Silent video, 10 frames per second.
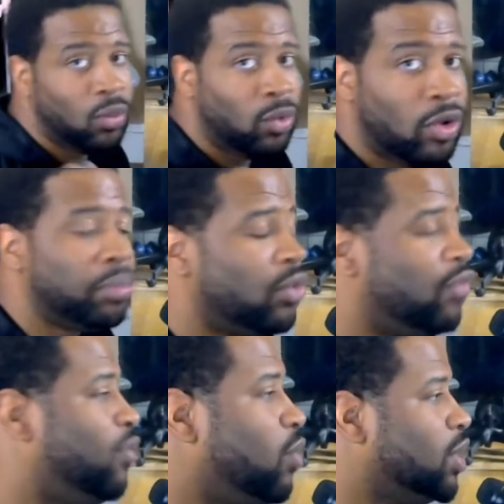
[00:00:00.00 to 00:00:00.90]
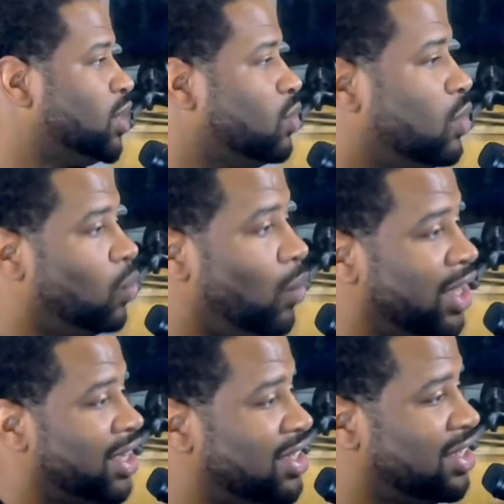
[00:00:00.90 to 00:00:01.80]
We'll focus on
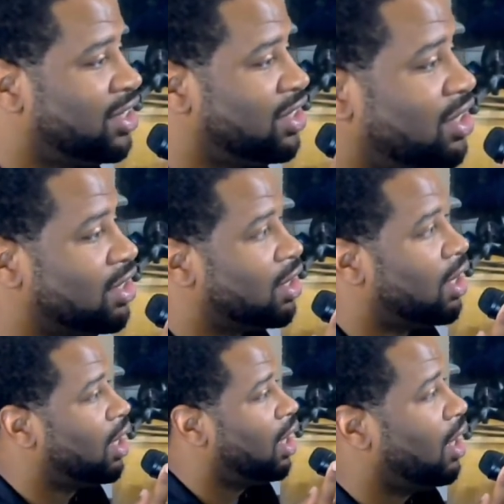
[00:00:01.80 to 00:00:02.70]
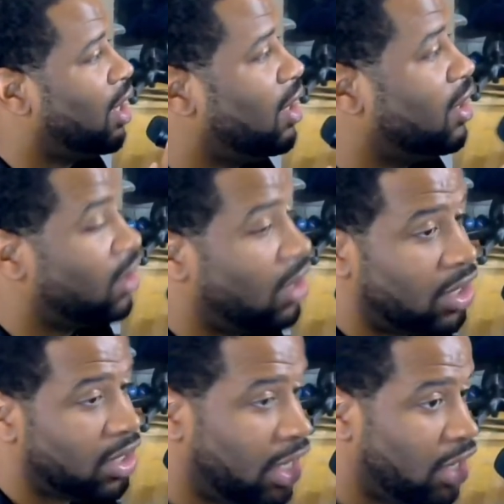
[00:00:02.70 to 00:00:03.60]
wind conditions in
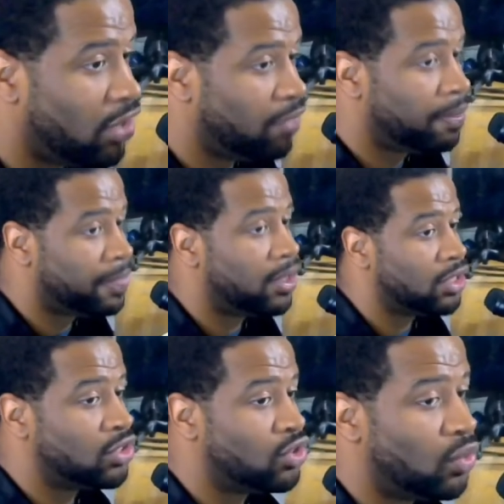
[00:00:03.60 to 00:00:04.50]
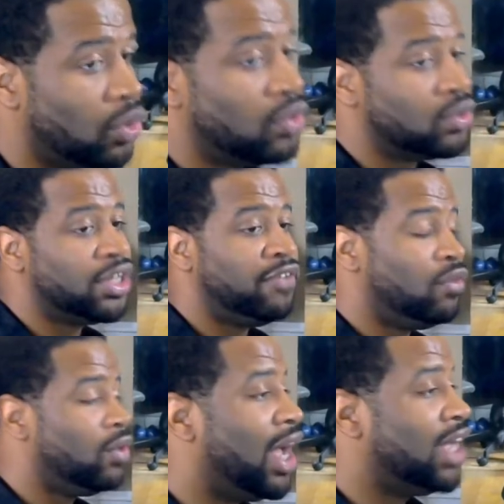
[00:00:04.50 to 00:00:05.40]
the later tutorials if
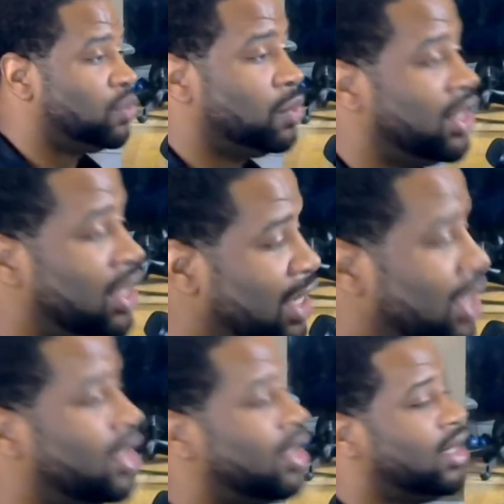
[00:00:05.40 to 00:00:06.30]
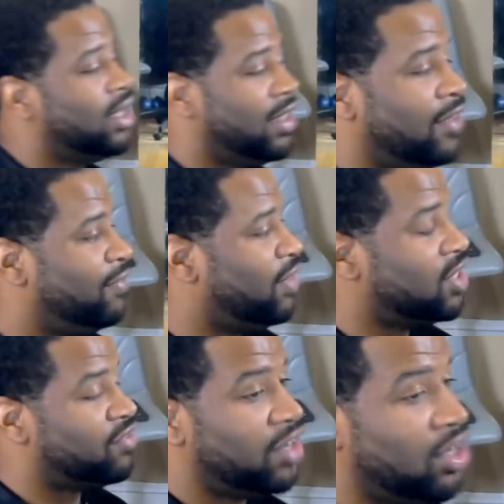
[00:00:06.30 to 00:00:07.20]
you guys really need it, if
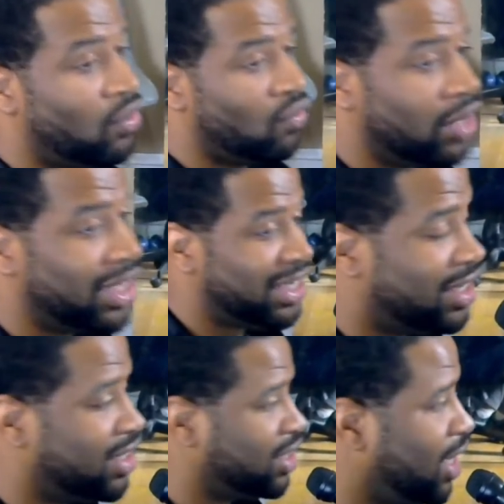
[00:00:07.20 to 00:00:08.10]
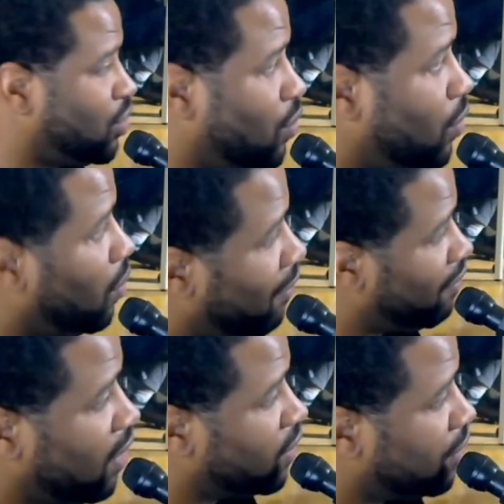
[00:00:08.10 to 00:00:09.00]
this video really does catch on, or if
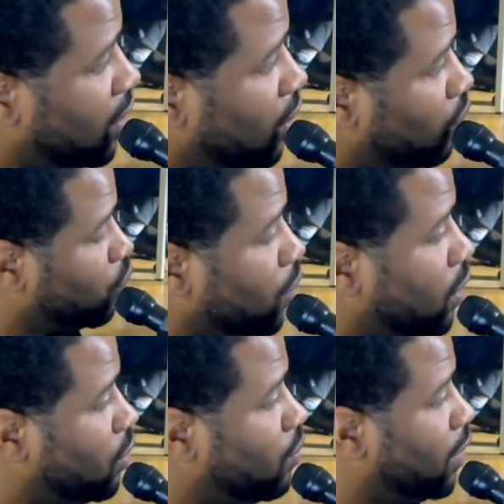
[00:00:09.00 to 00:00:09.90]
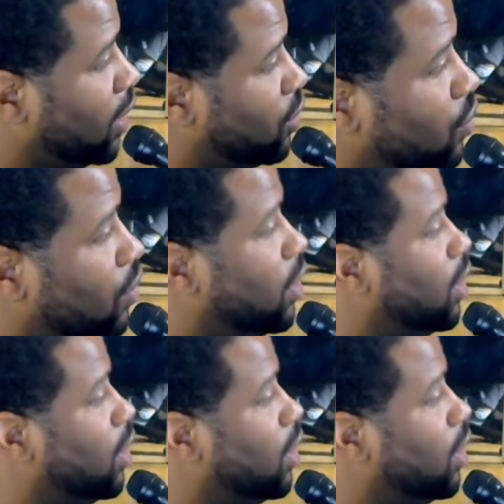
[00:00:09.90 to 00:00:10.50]
these videos really do catch on.